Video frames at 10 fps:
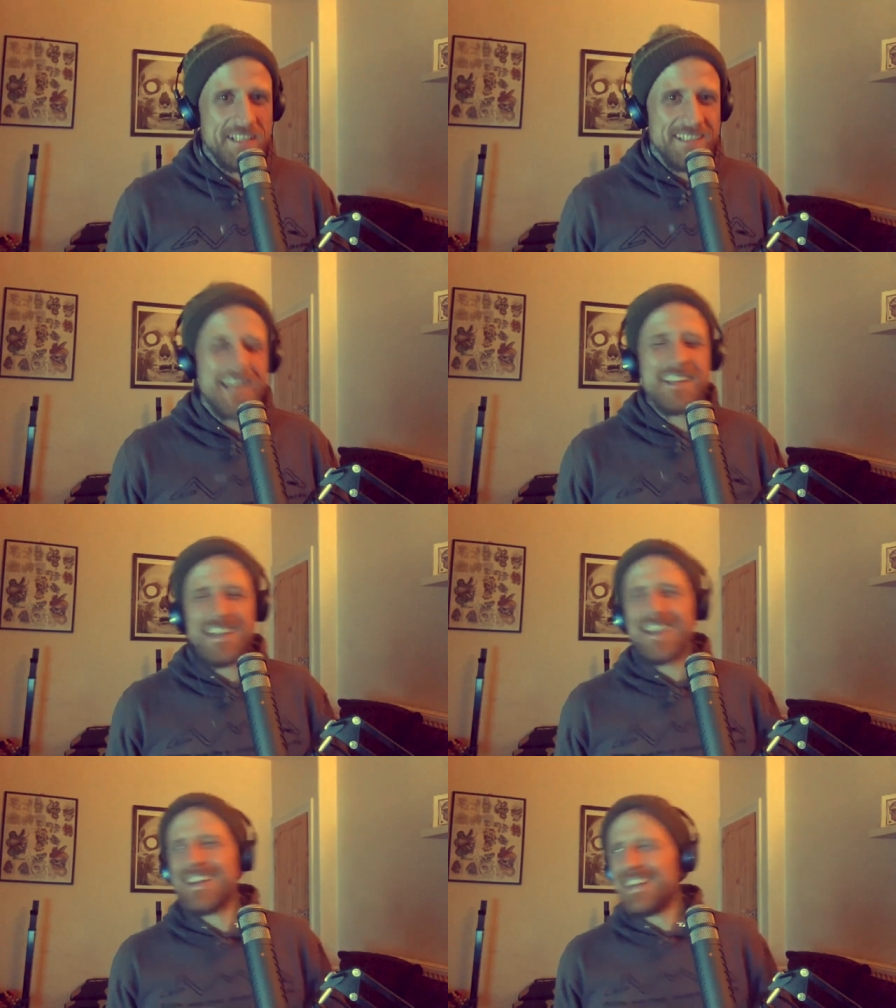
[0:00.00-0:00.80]

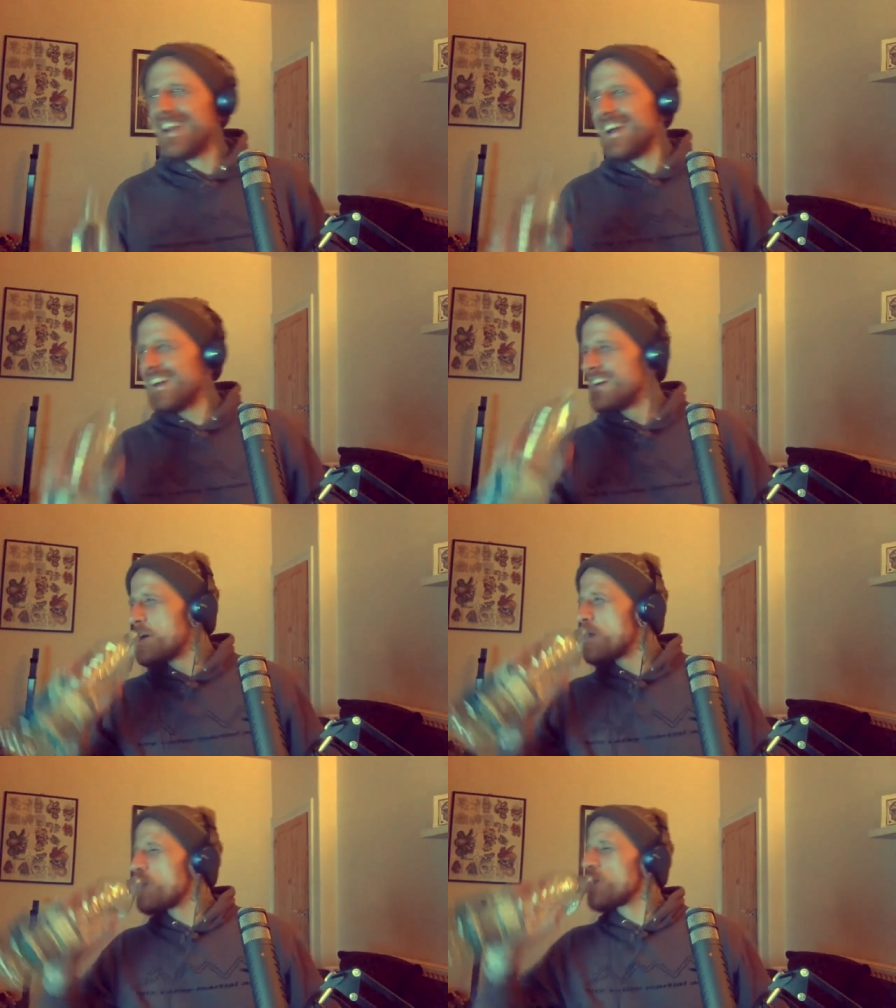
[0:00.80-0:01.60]
Yeah. And
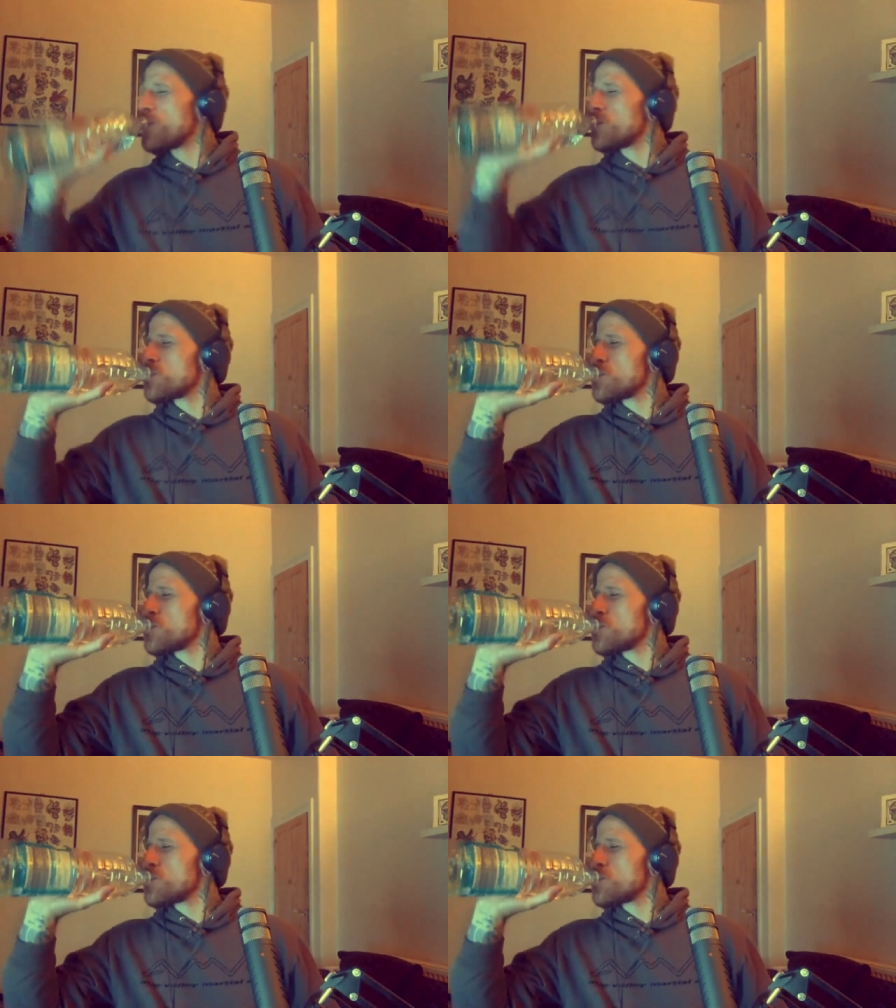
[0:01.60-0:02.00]
now I'm stuck, or